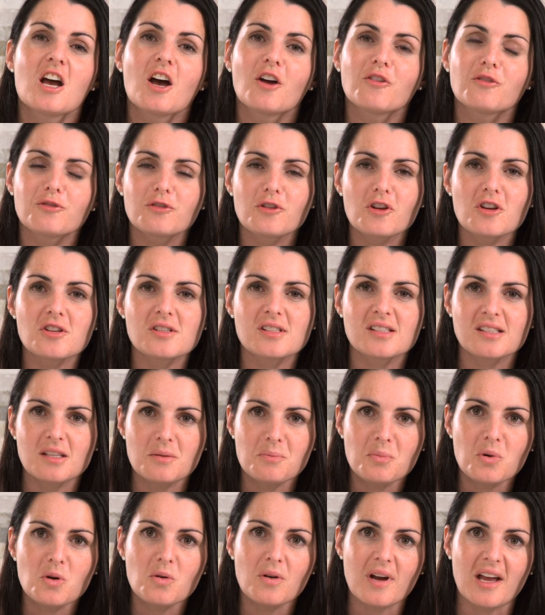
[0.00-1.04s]
A few
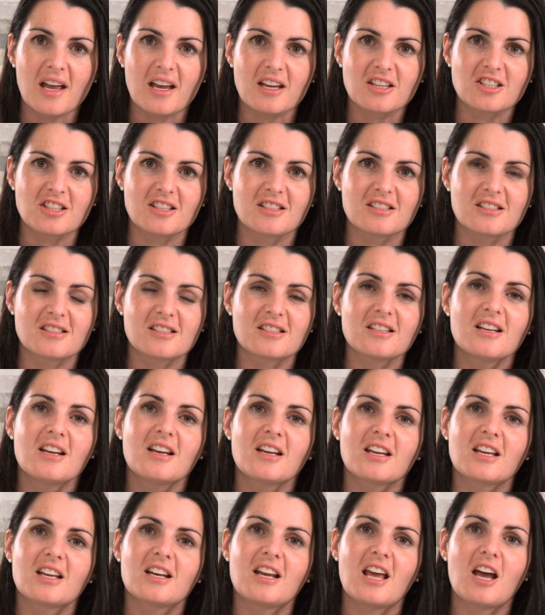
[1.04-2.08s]
simple actions
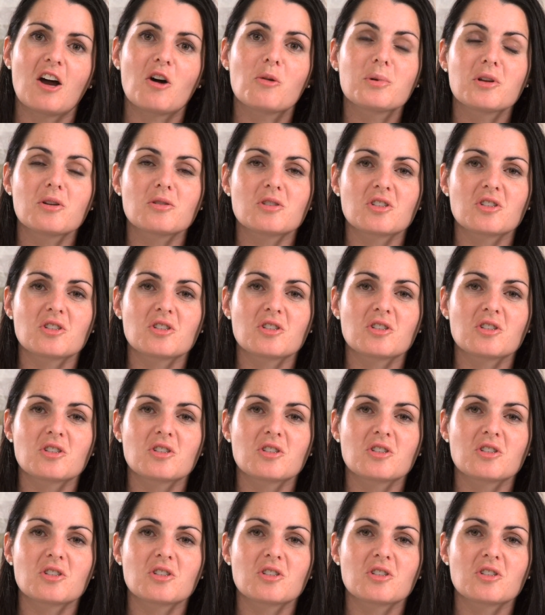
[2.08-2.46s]
can help